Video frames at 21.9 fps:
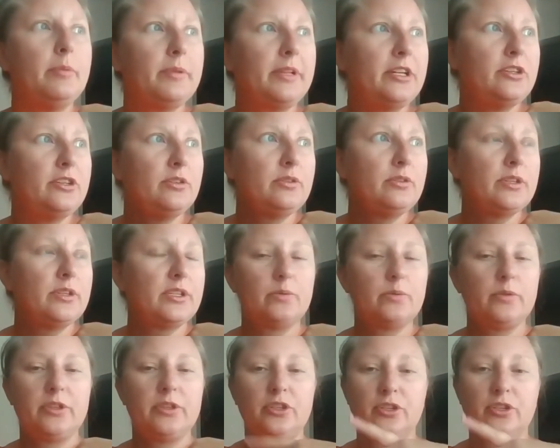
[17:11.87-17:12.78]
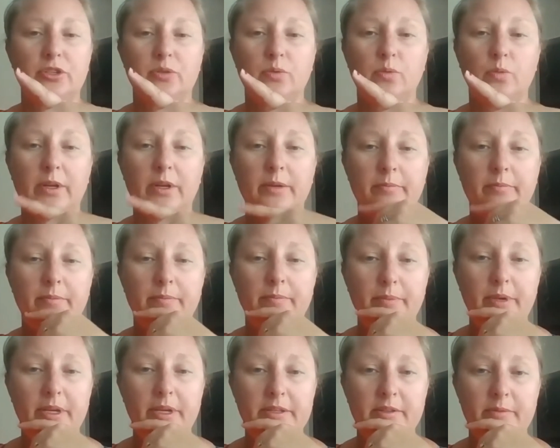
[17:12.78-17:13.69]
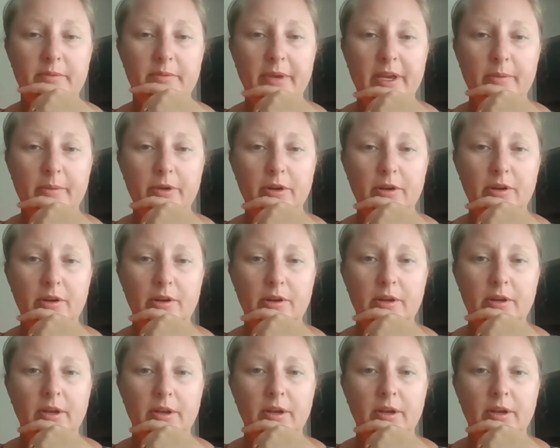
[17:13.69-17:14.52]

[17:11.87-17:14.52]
do this with just one piece of paper,